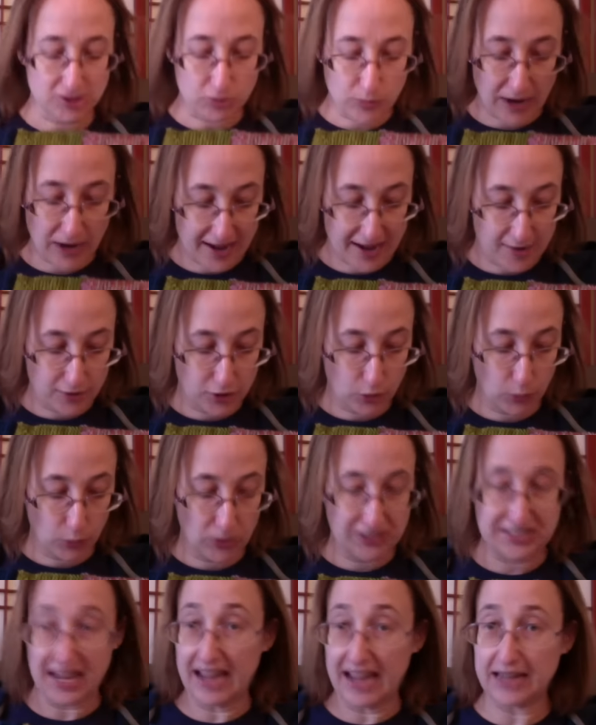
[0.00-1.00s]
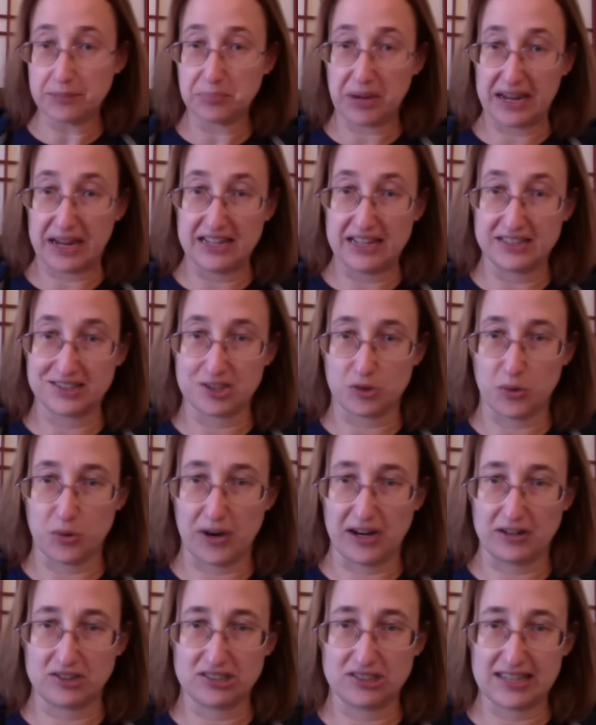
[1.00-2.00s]
round was 8x8
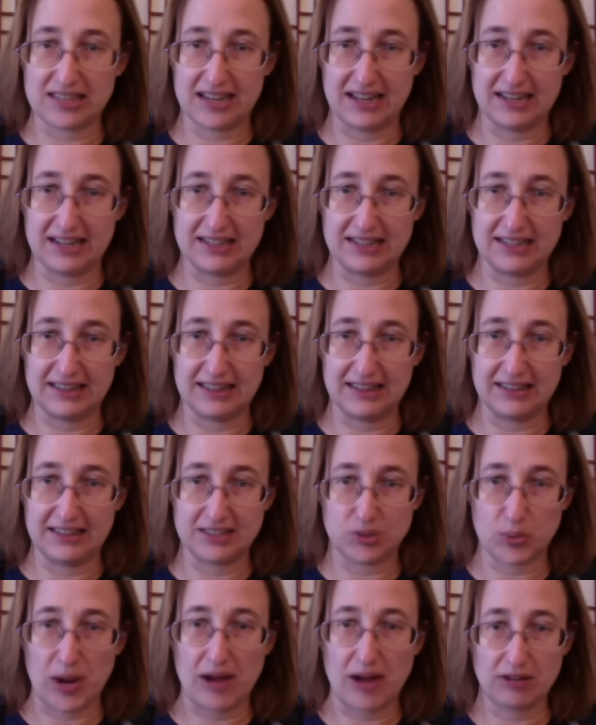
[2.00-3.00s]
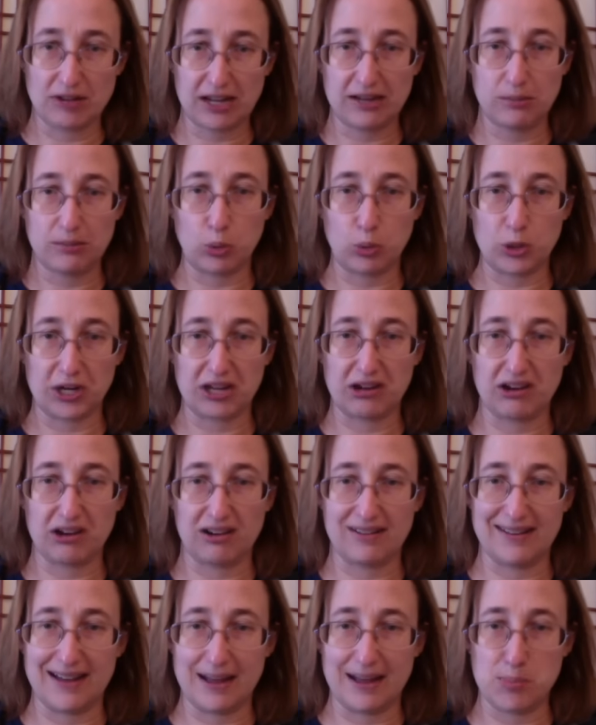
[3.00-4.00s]
squares, and this round I am working
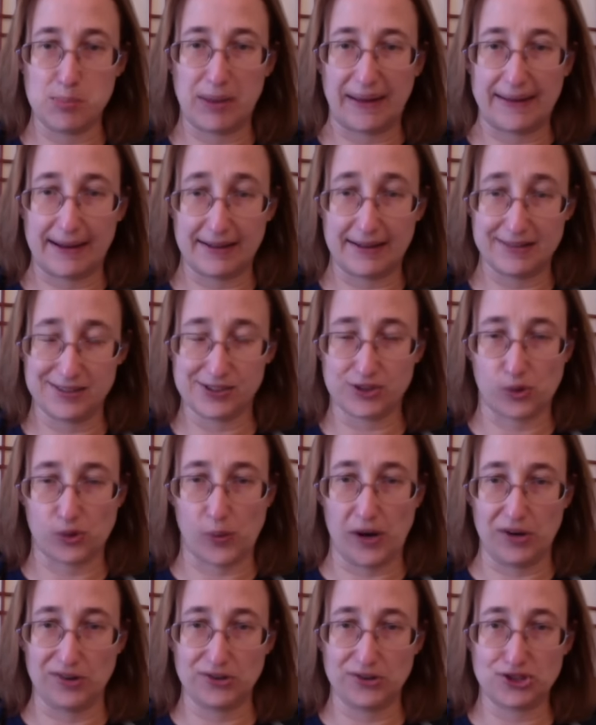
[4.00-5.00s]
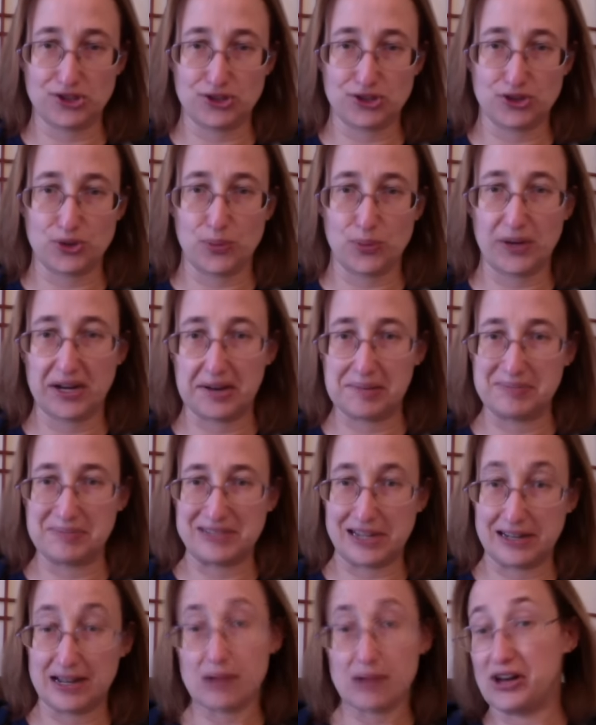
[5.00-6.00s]
on 9x9 squares. So when I am
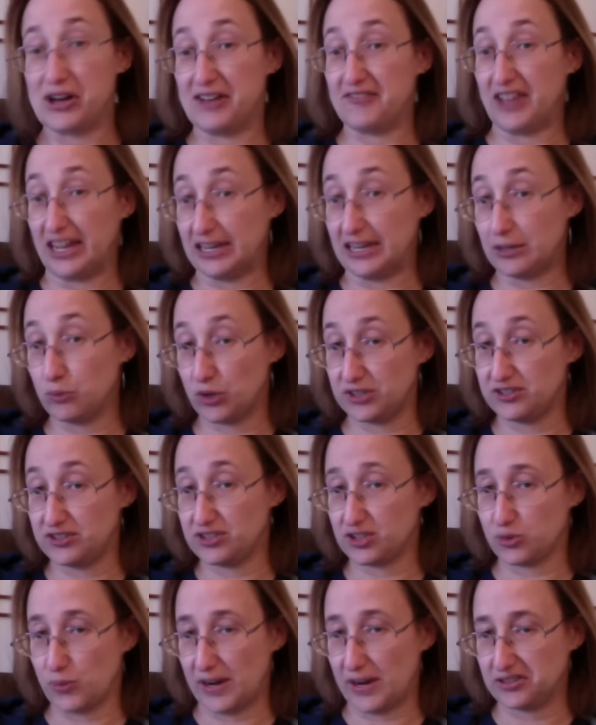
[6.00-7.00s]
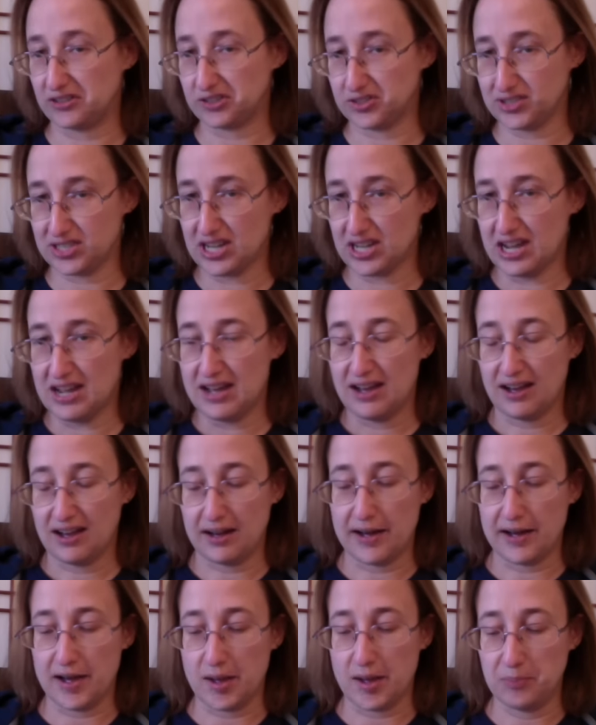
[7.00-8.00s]
done, I will have 81 squares.
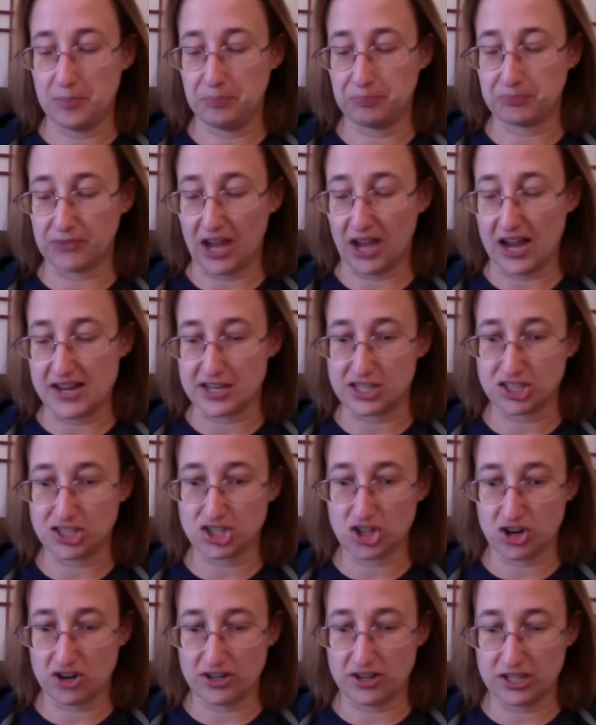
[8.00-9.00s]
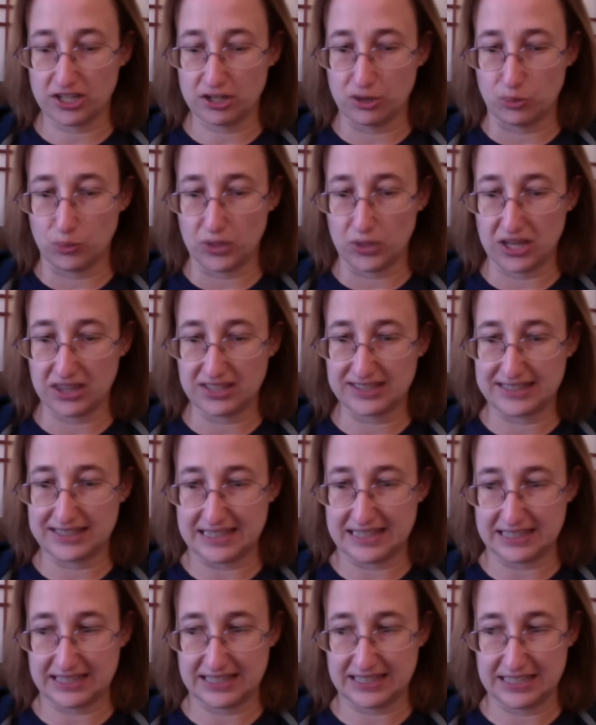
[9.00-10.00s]
I started with
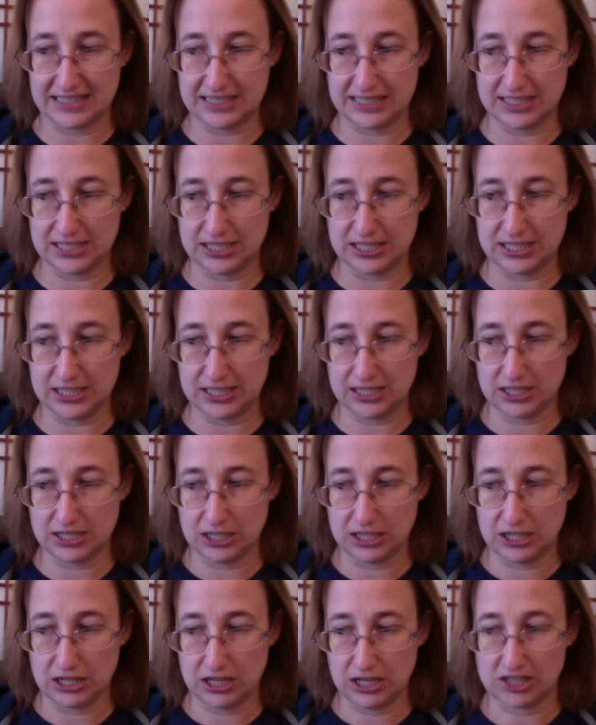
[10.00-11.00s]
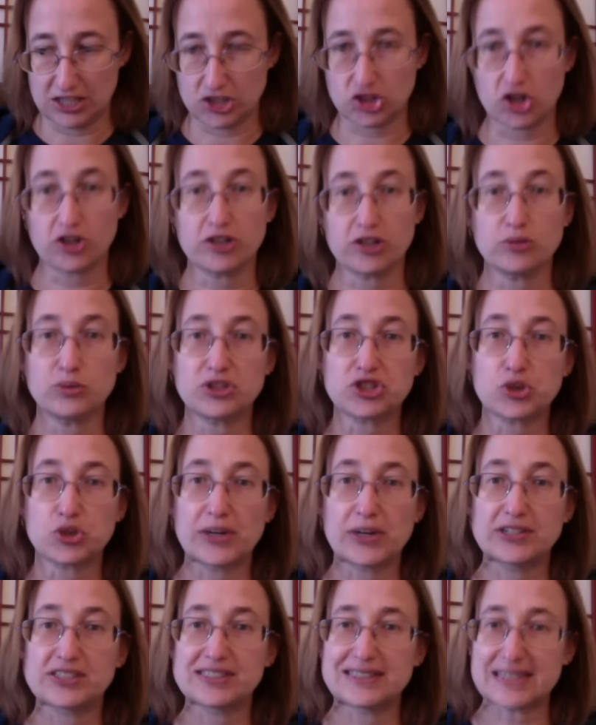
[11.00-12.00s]
square
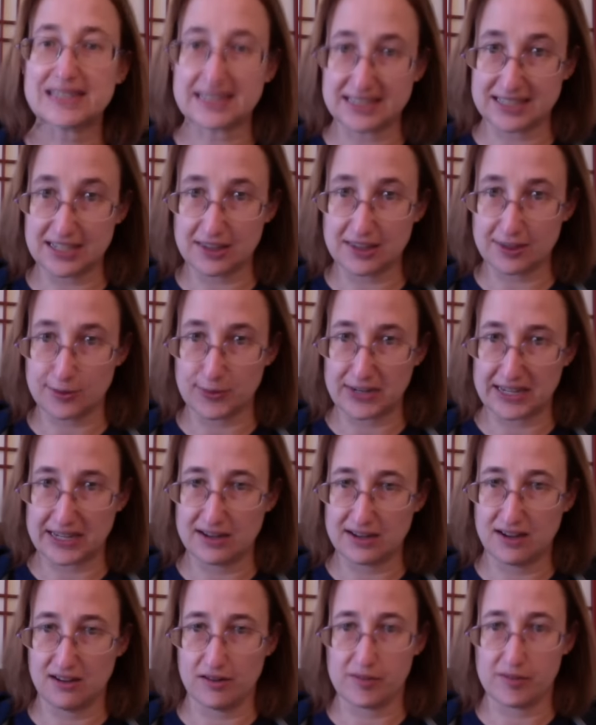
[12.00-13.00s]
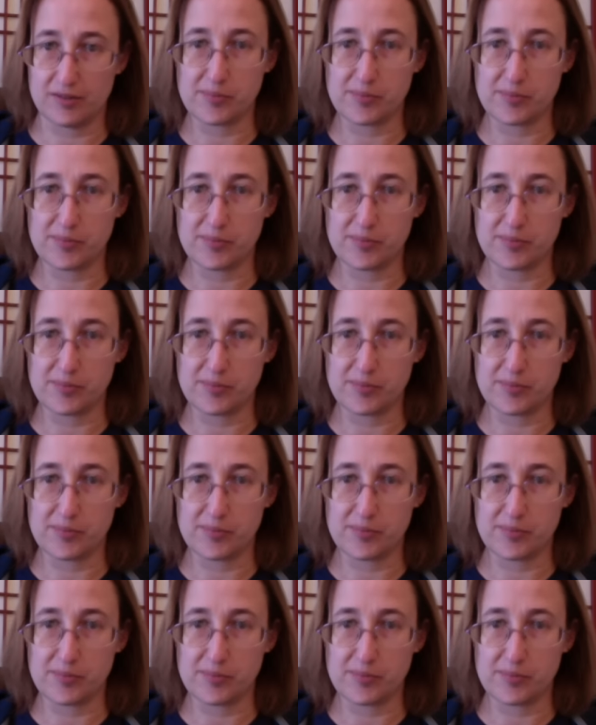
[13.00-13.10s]
63 on